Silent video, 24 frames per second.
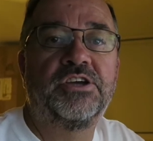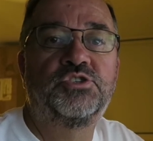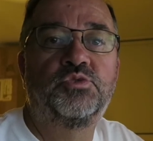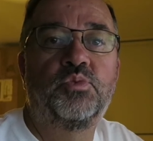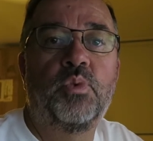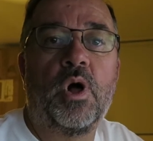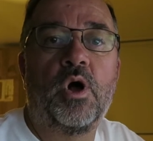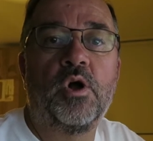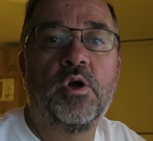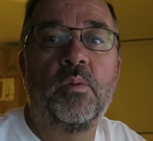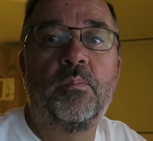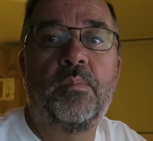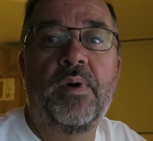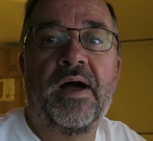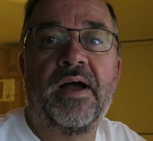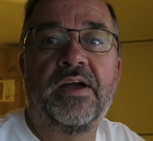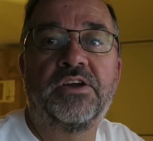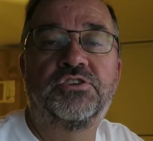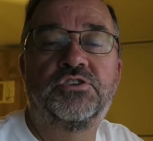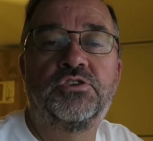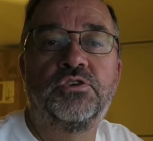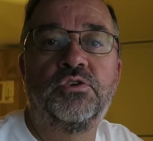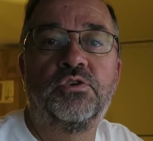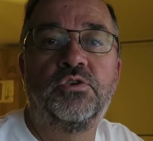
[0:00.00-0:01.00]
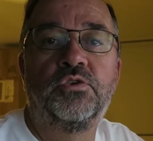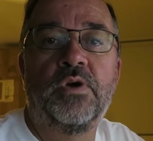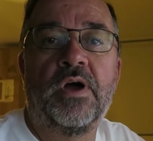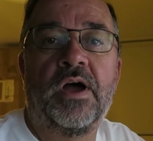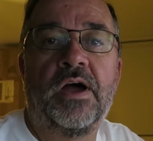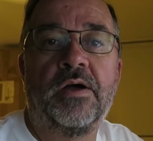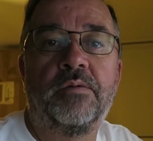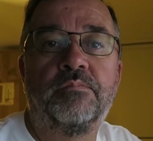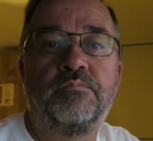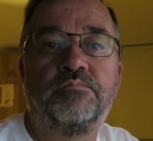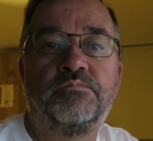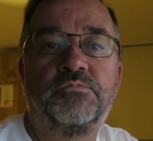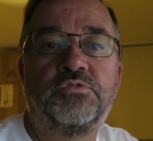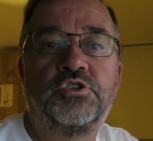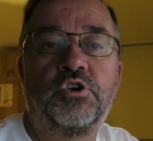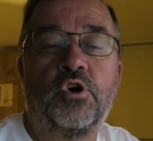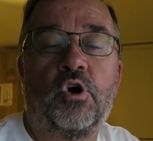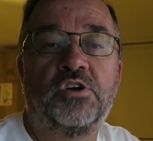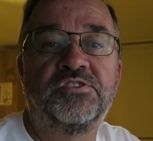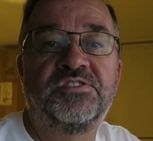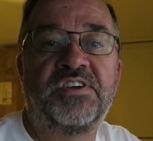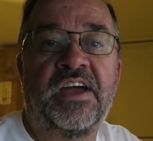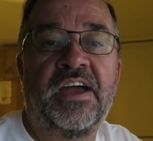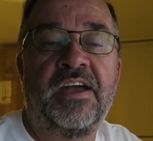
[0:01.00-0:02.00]
guys, welcome back to
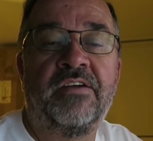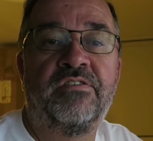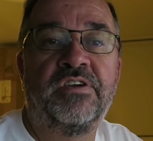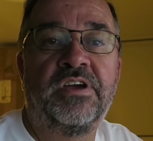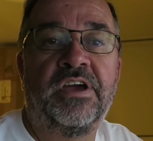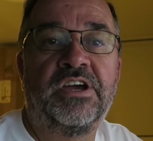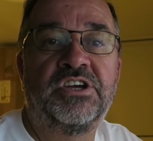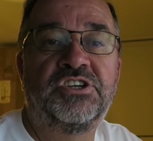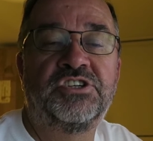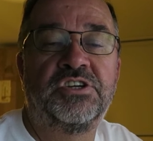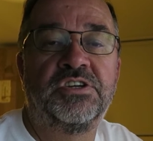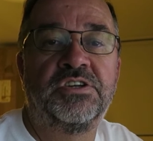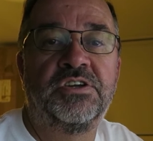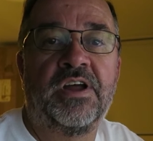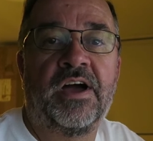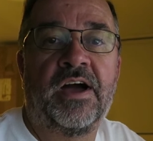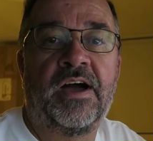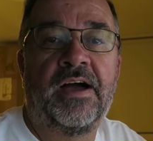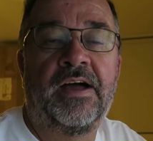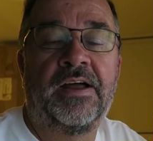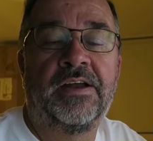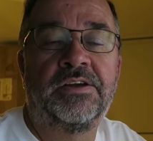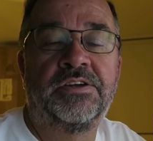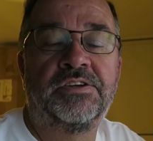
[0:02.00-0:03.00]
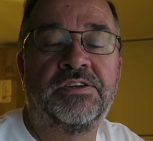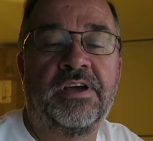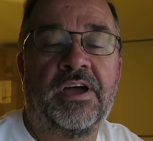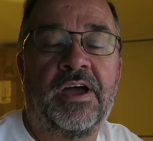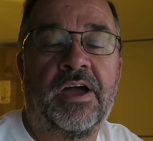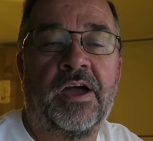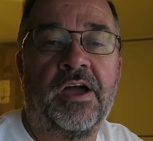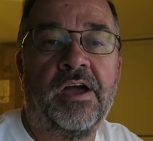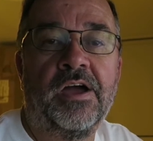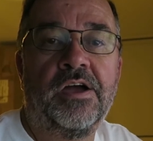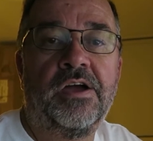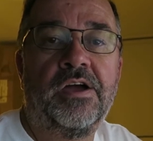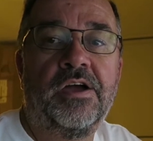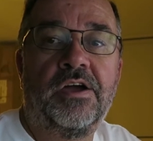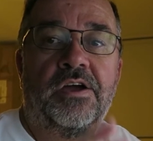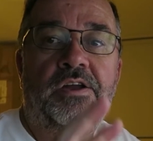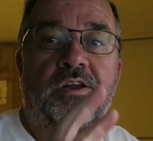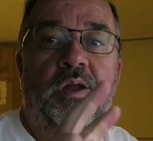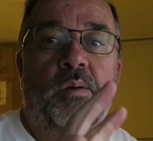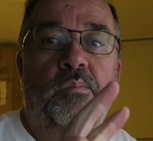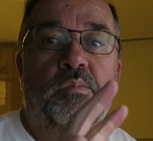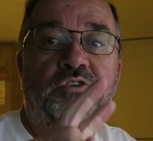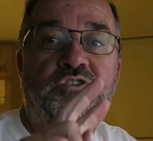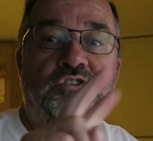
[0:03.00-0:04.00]
Jaws Aviation, and
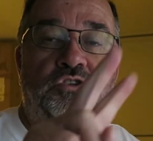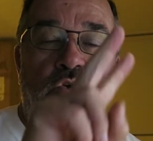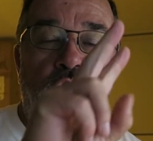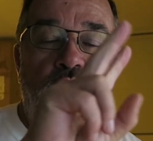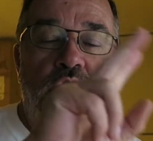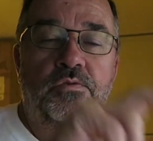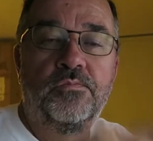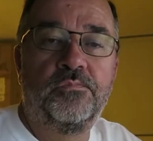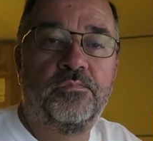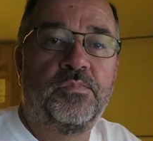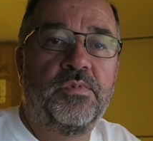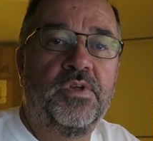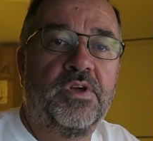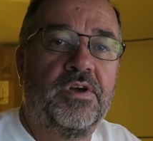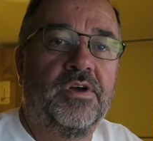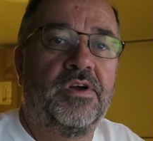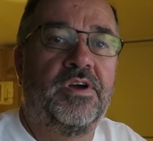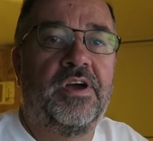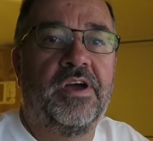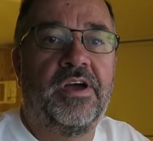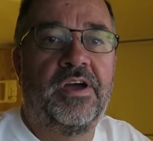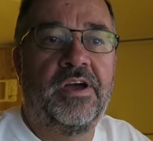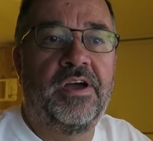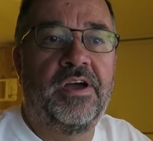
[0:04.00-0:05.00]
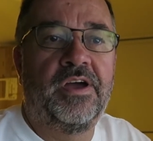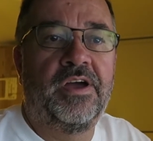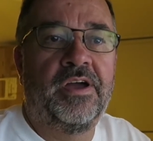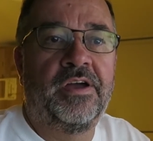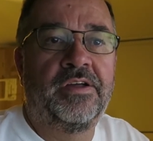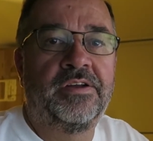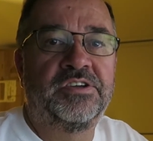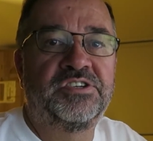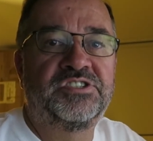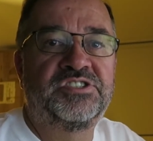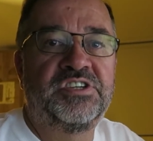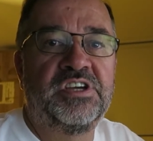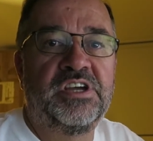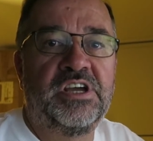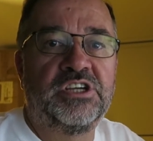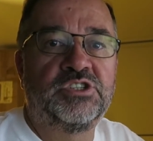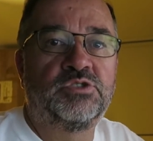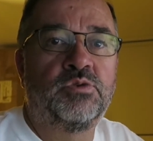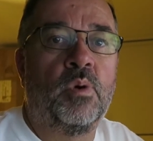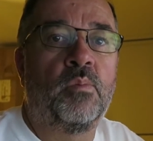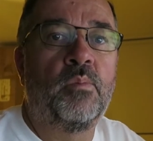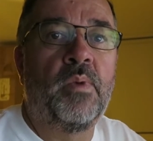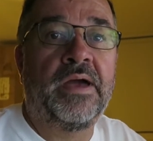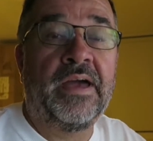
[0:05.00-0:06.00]
number 2 in a
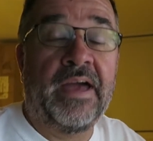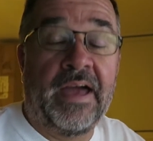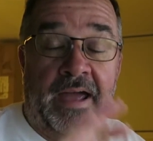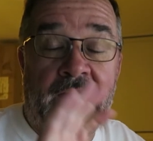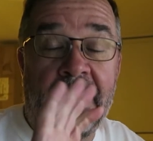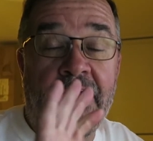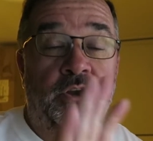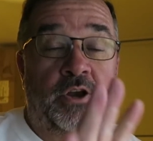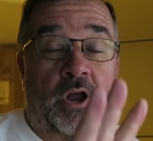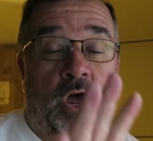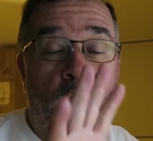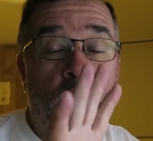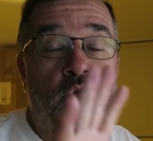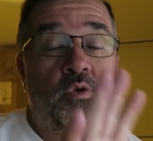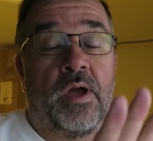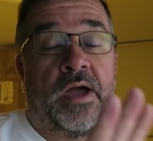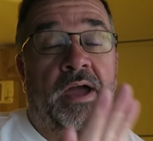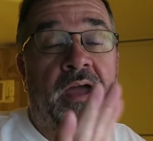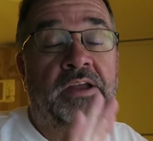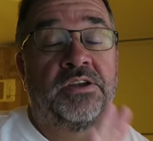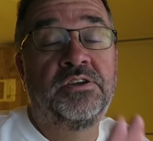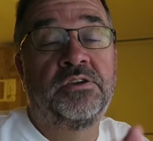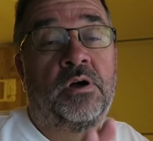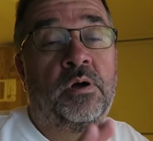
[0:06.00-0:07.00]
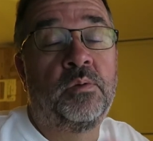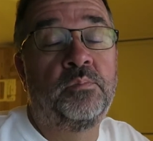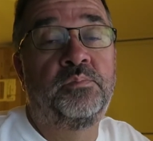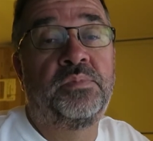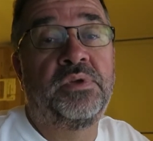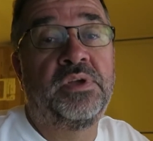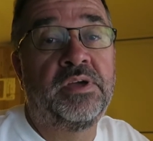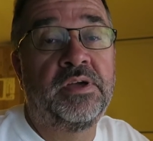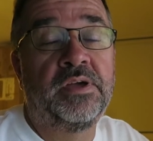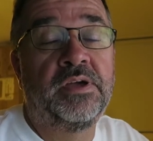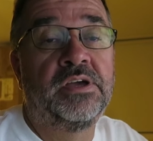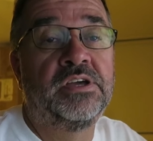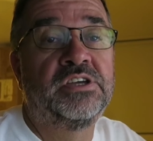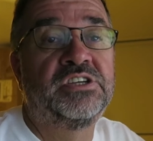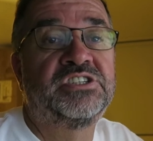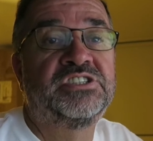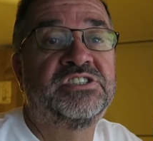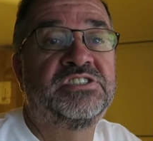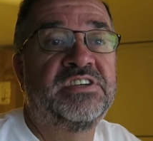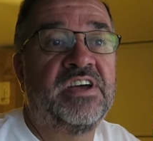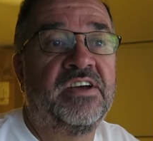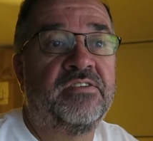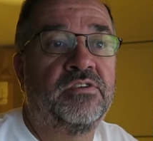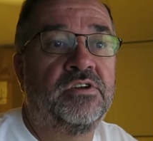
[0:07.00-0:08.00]
series what might now end up being
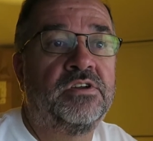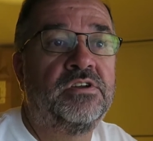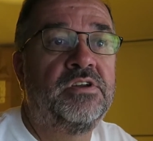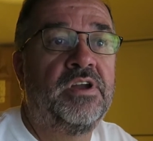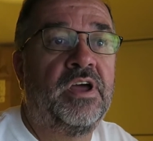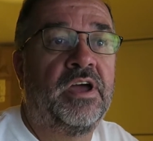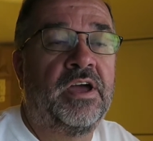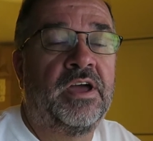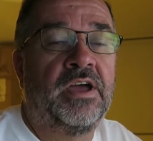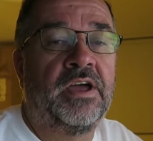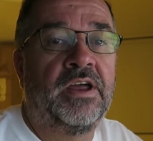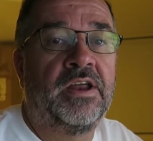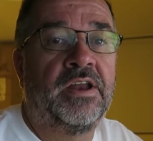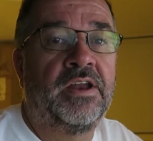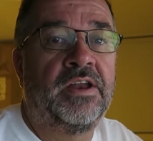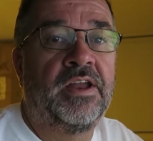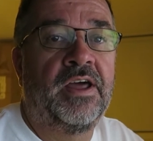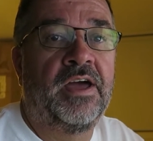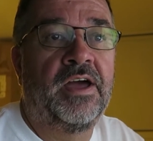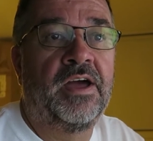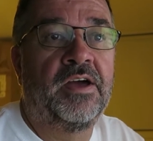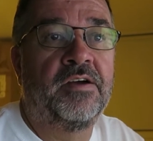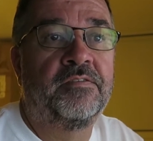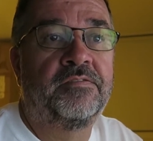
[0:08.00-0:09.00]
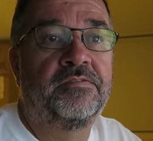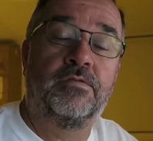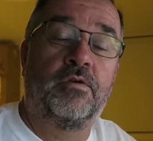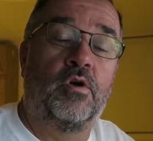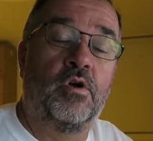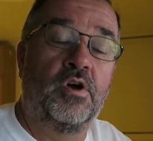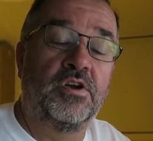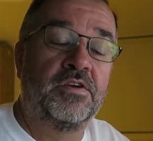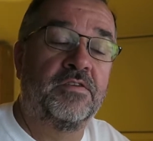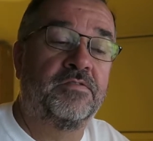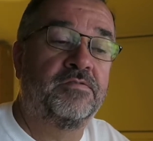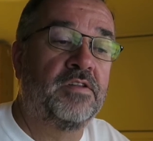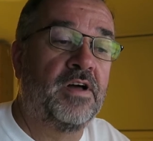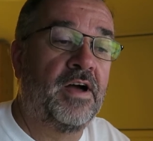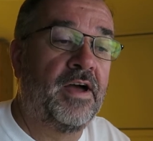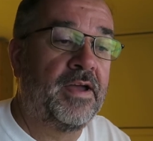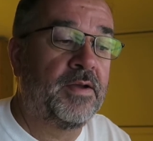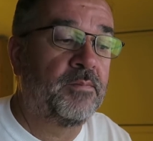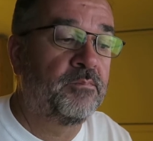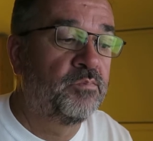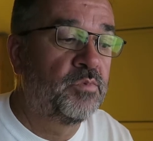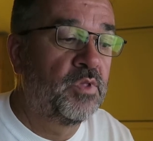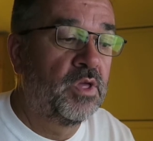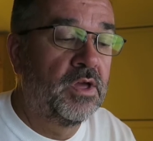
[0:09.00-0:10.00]
7 in Florida
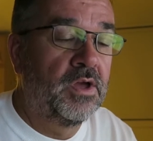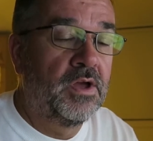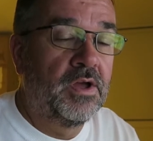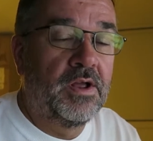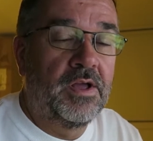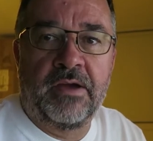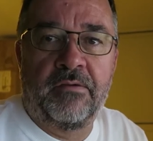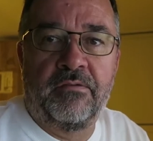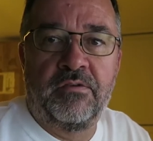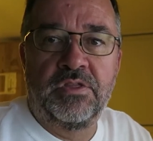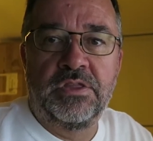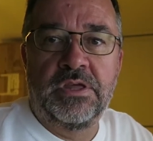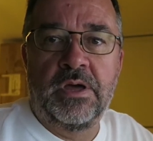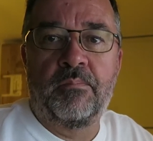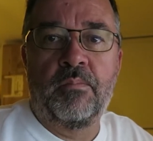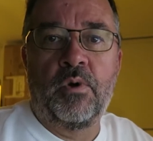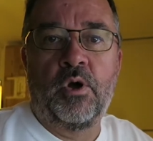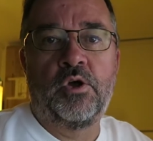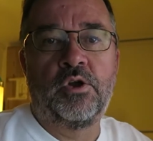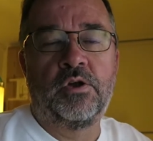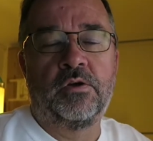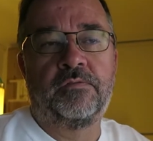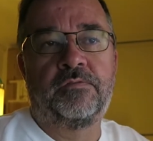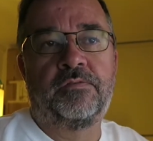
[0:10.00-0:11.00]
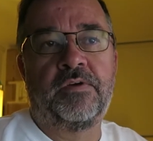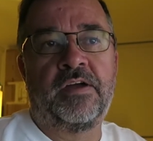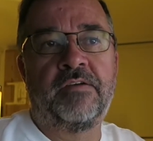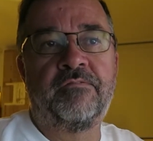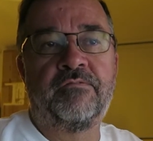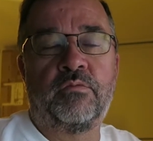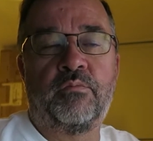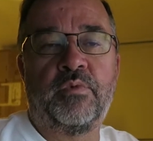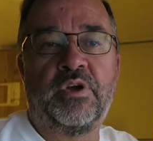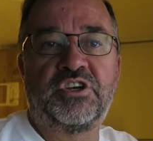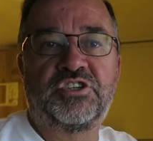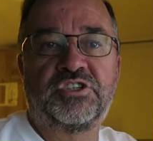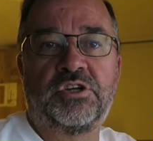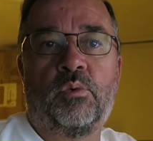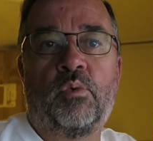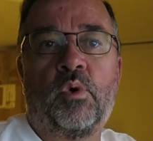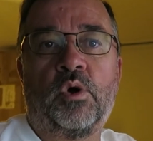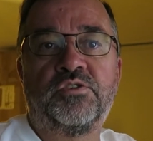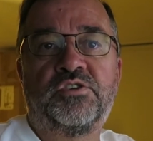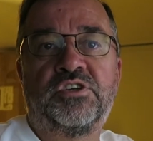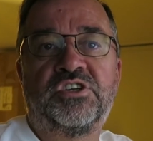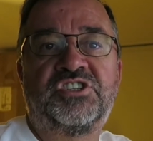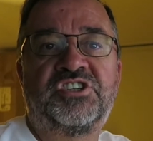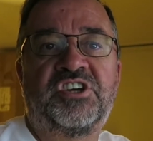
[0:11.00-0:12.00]
flying. Given the amount of information I
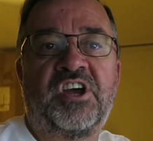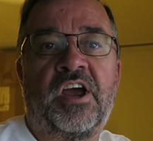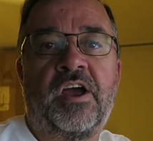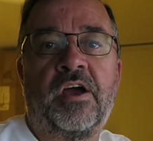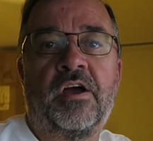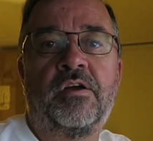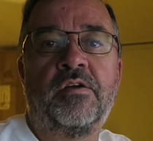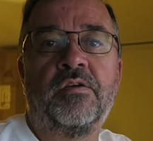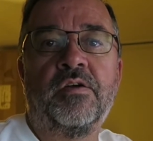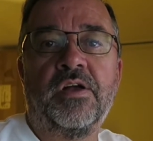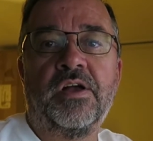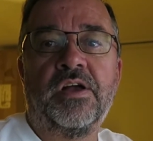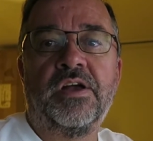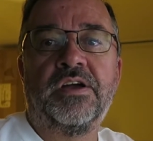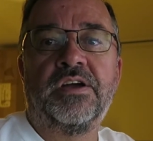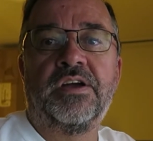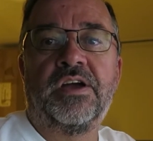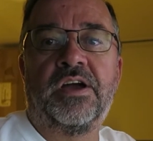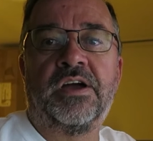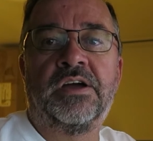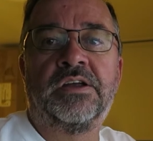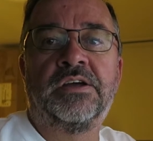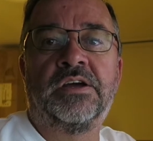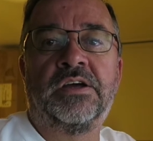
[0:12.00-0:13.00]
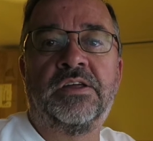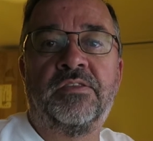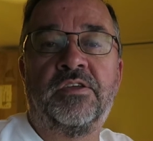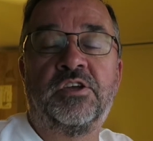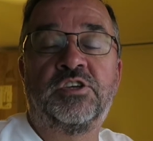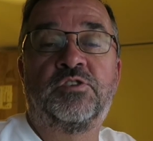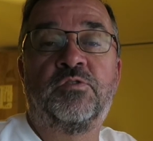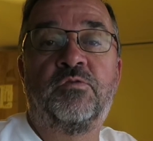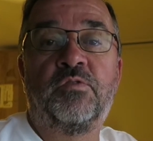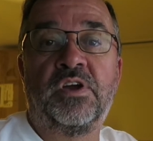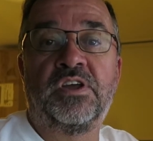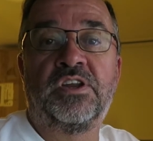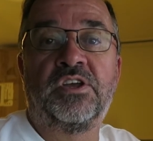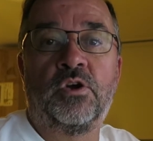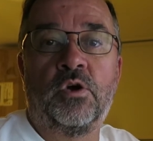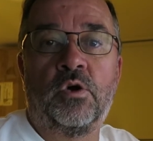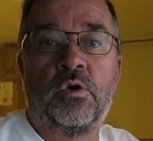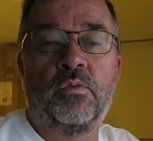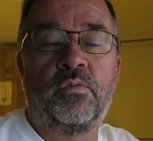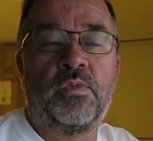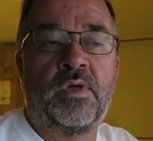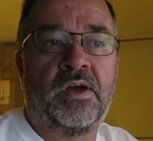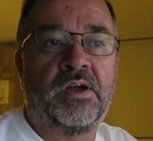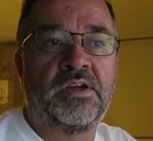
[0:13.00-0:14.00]
want to share in this
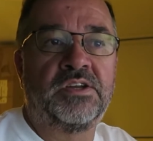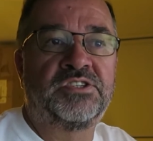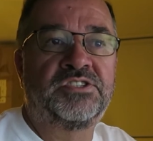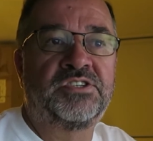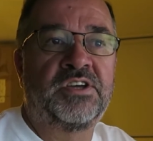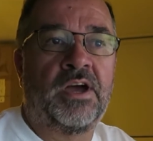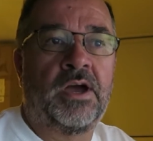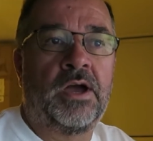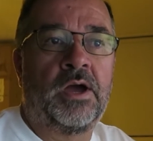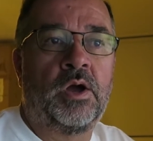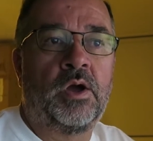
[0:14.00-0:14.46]
video, that